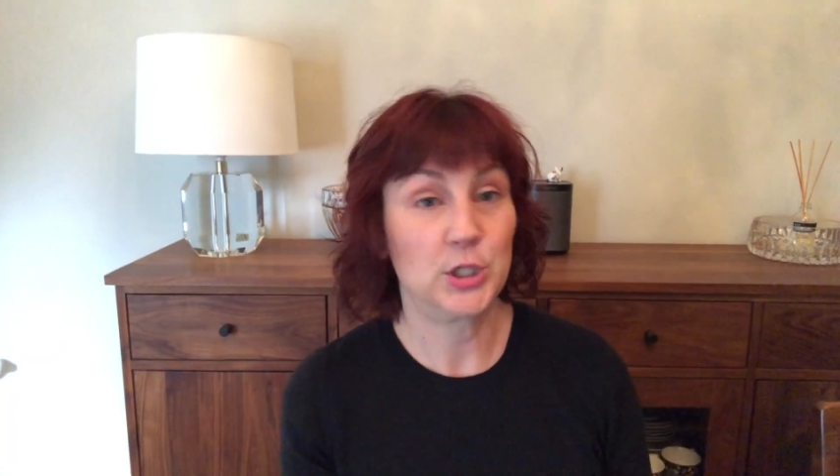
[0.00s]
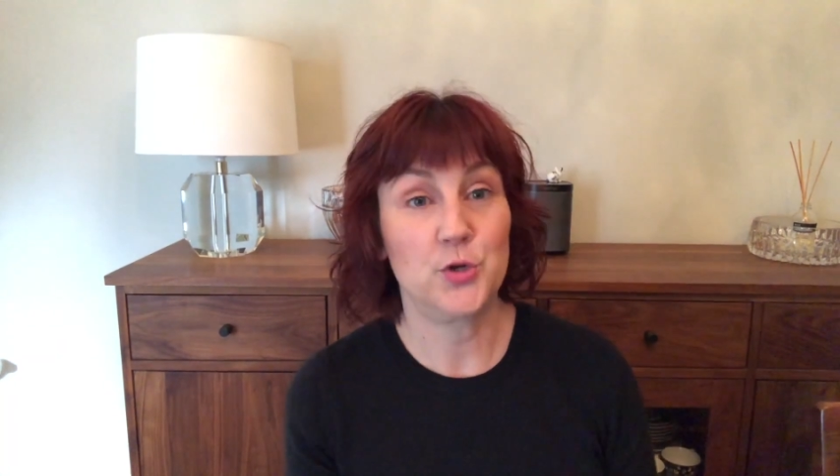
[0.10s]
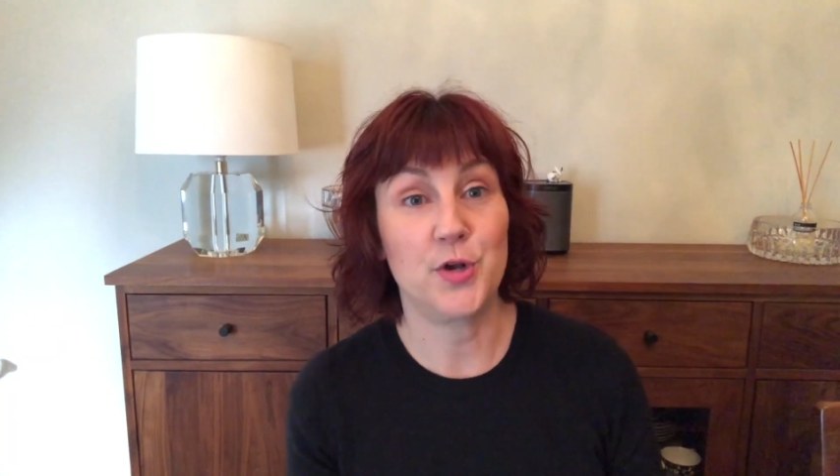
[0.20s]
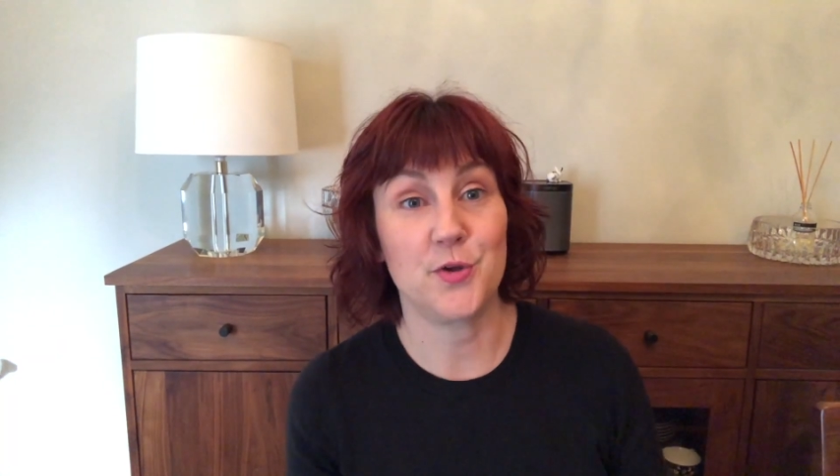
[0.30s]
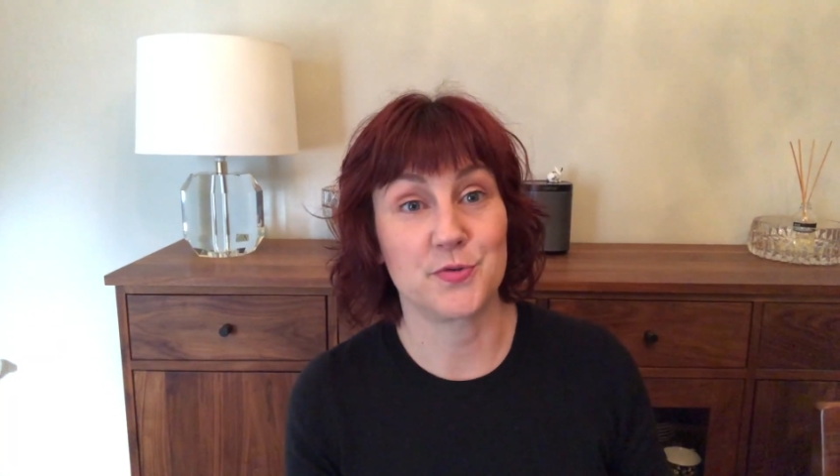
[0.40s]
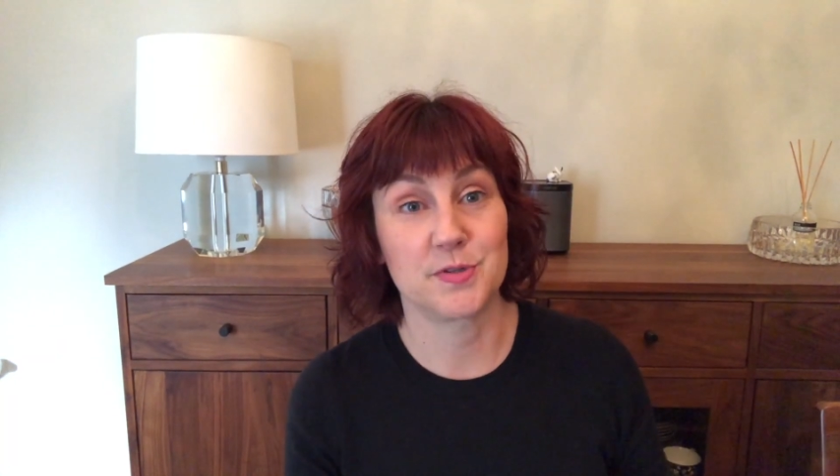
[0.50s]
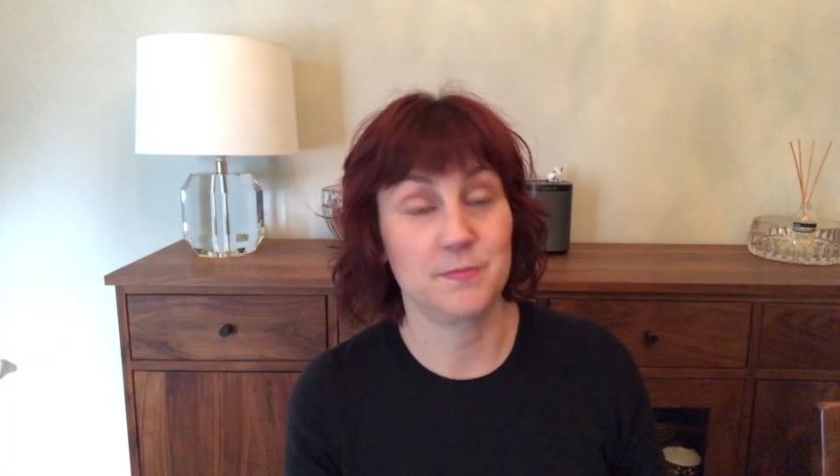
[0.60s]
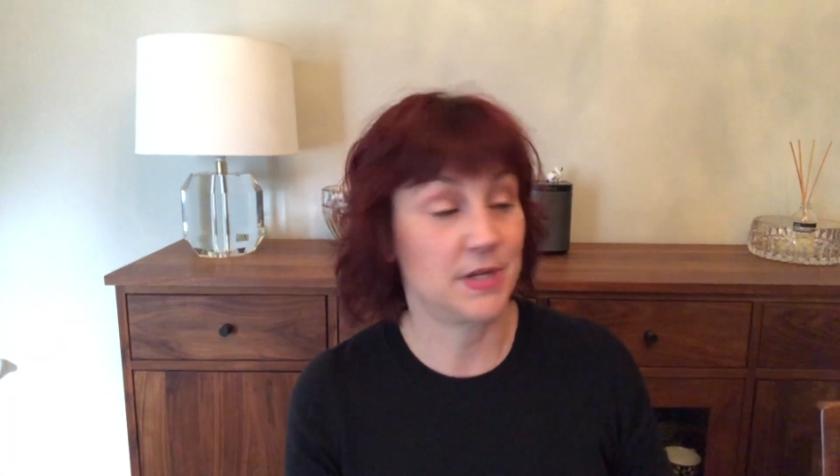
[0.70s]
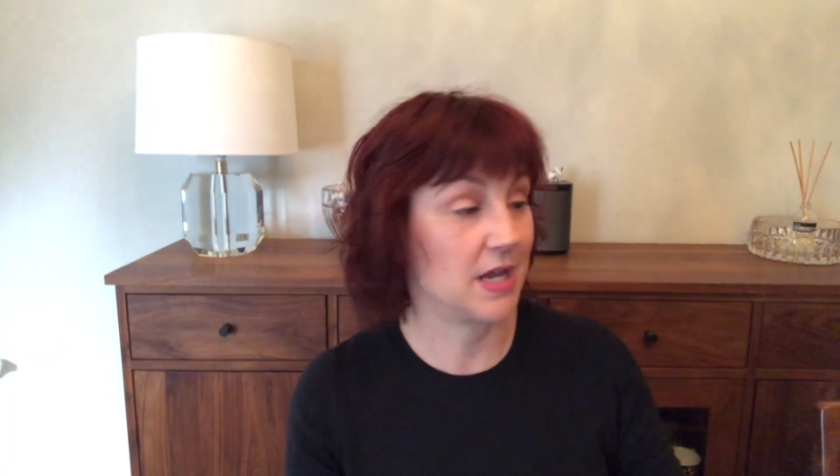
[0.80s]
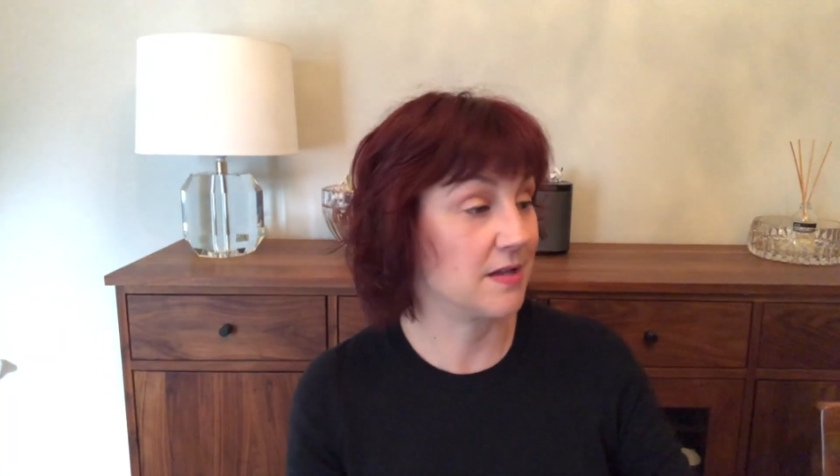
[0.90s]
who knows?
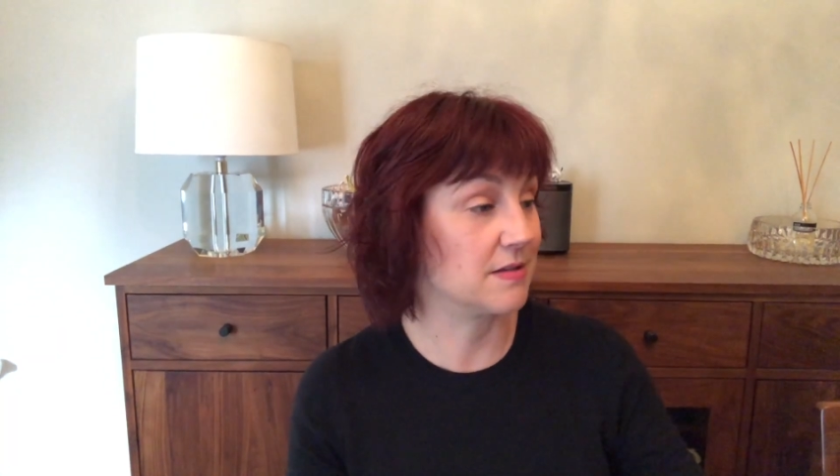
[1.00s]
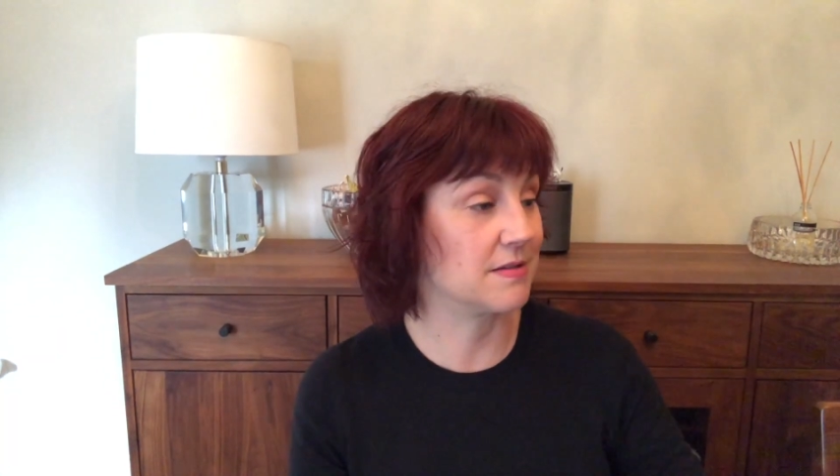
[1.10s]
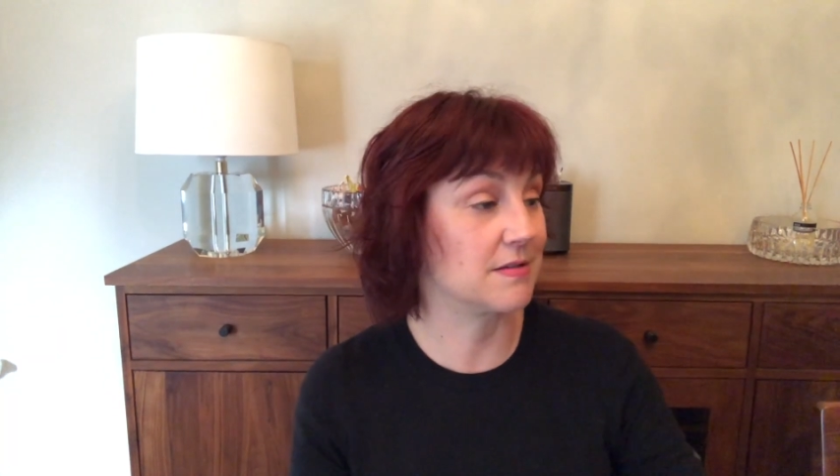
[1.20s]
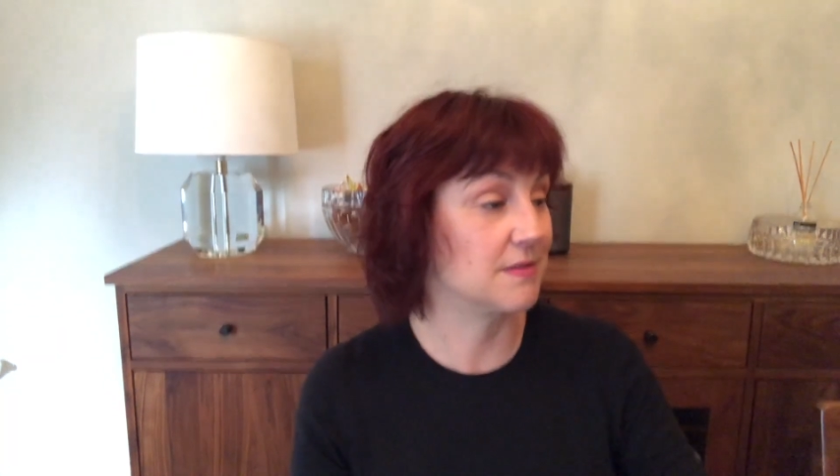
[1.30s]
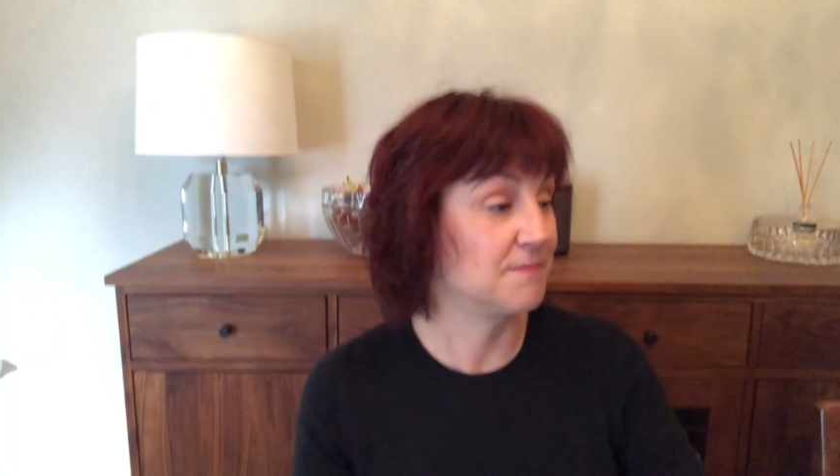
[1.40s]
Because